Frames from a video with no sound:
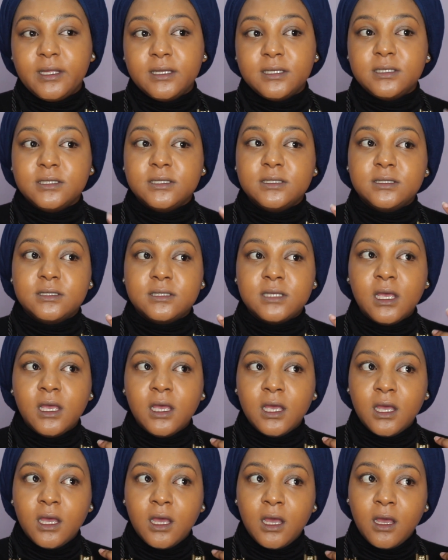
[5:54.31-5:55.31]
It is
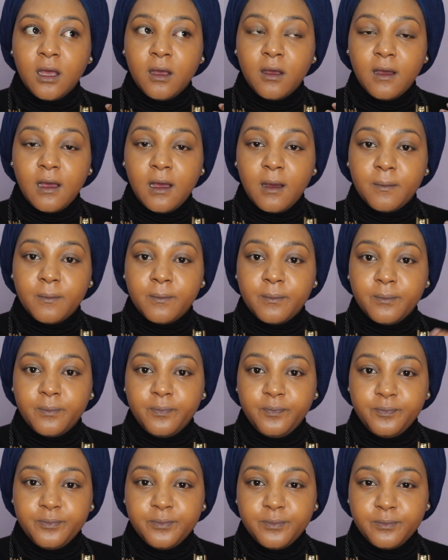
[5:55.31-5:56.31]

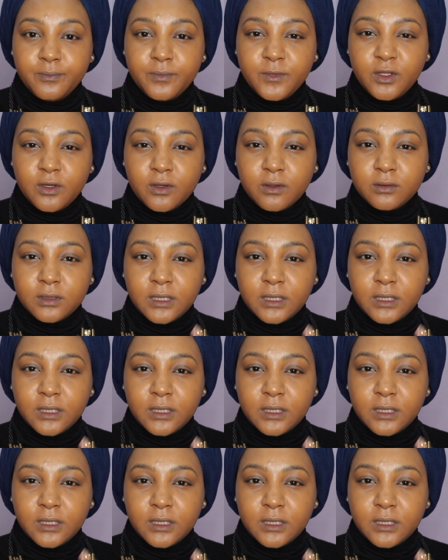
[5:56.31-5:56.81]
you know,